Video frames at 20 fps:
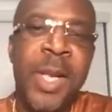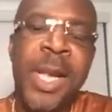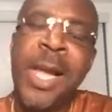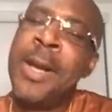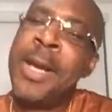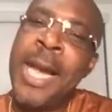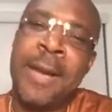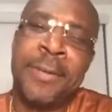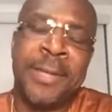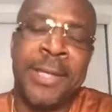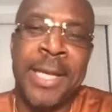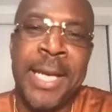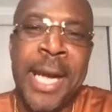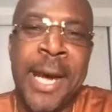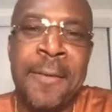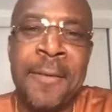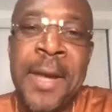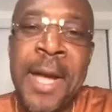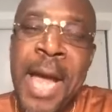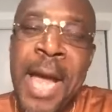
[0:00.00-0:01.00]
Enough's
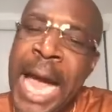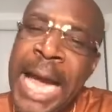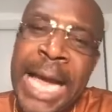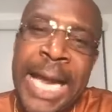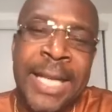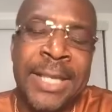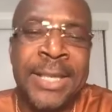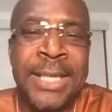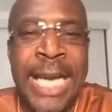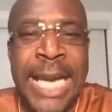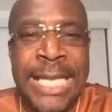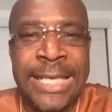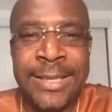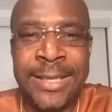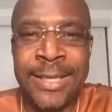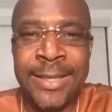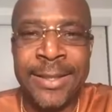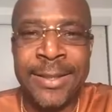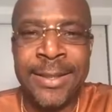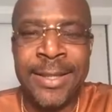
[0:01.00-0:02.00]
enough. I got to change
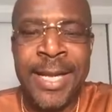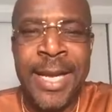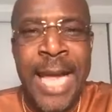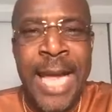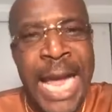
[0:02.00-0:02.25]
this.